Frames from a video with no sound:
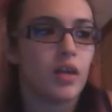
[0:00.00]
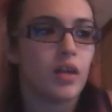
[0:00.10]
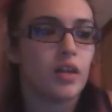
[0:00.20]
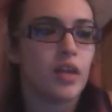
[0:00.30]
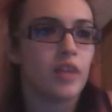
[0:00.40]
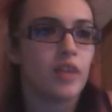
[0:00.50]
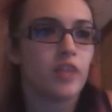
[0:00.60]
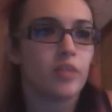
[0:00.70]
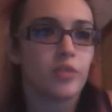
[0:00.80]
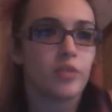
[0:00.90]
And then I
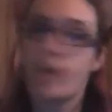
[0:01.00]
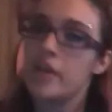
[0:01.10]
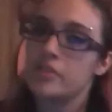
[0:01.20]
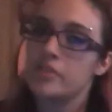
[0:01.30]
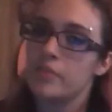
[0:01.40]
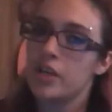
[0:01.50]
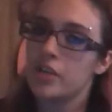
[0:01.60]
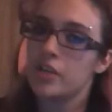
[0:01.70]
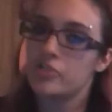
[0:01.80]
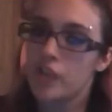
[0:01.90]
tried to push past
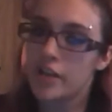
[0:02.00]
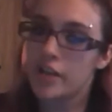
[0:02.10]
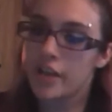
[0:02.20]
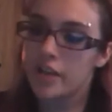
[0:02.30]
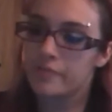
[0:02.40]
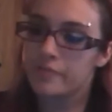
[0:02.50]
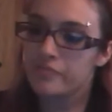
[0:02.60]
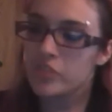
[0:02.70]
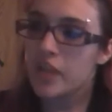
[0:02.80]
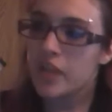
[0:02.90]
somebody to try to get
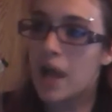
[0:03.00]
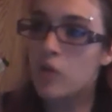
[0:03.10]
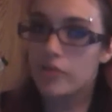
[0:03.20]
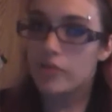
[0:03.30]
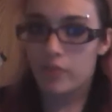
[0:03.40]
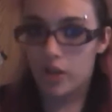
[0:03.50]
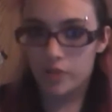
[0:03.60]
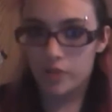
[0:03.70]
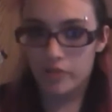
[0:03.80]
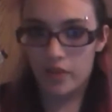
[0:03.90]
out of the mosh
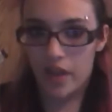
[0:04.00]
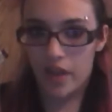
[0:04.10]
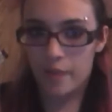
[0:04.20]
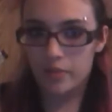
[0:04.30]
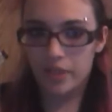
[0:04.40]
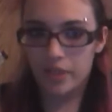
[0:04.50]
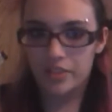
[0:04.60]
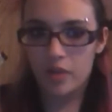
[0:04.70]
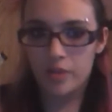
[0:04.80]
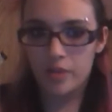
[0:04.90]
pit after all that happened. I'm like, it's
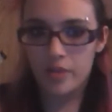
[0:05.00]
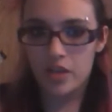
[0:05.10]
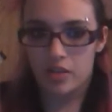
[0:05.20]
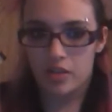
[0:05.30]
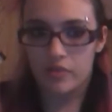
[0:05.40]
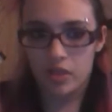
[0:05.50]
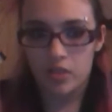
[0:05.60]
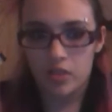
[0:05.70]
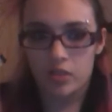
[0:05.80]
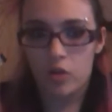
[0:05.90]
not worth being in here. Fuck
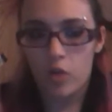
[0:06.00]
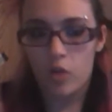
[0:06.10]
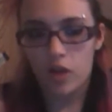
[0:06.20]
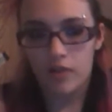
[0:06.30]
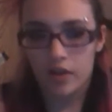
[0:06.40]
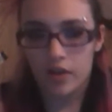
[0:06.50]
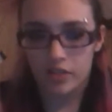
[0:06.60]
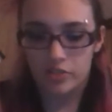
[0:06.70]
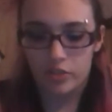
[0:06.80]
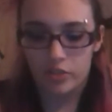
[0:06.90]
this. I'll go walk around and
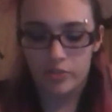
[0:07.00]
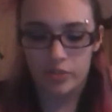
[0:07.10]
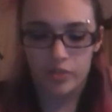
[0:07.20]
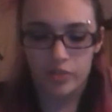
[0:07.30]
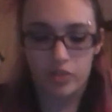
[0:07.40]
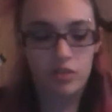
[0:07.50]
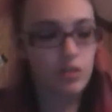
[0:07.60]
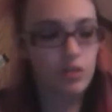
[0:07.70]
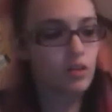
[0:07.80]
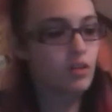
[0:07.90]
listen to them or something.
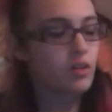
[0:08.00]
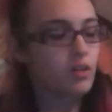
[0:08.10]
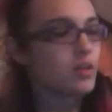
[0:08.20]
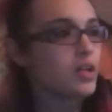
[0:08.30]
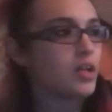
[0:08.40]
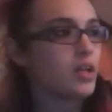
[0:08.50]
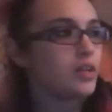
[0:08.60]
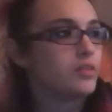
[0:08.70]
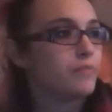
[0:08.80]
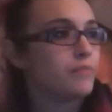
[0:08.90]

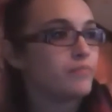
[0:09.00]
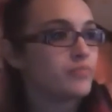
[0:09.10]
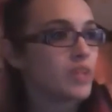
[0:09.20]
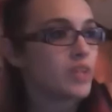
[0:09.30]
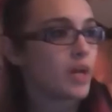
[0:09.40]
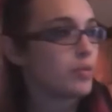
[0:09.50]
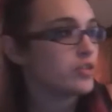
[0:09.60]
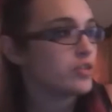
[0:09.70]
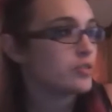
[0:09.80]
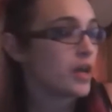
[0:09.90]
And I
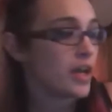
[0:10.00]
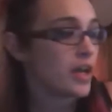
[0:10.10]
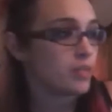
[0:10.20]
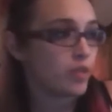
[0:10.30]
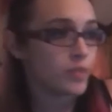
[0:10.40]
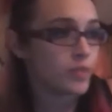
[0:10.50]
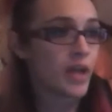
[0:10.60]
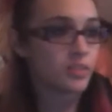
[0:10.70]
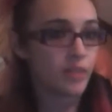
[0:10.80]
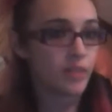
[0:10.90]
had to push
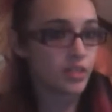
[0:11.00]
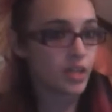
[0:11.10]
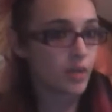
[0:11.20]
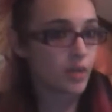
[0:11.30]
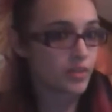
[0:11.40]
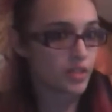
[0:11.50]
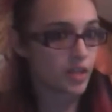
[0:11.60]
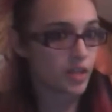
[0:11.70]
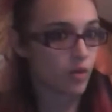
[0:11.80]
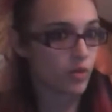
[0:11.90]
past somebody to get out because that's
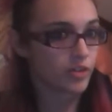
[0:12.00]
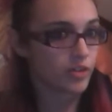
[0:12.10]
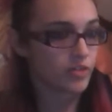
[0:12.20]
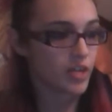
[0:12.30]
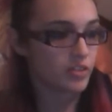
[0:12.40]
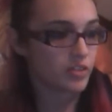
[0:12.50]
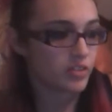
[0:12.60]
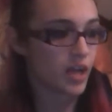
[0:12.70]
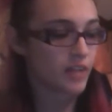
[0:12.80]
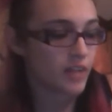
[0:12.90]
how it works. You can't
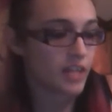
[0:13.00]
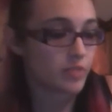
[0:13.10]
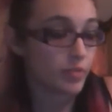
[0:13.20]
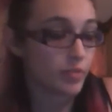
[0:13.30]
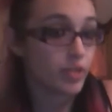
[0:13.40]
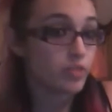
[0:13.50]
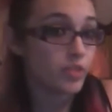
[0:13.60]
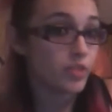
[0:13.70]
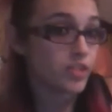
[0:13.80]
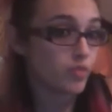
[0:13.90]
just kindly ask people, "Can you
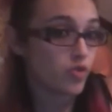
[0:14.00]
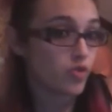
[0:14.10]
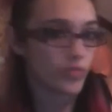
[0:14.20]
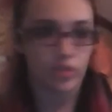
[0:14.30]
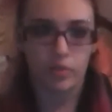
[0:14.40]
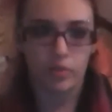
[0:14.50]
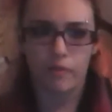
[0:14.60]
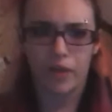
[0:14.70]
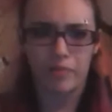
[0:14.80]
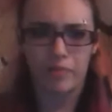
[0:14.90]
please move? You're the little
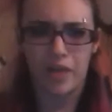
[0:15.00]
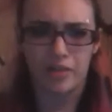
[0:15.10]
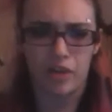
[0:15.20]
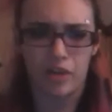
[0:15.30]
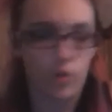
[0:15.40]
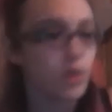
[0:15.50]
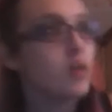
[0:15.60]
fucking pit." No.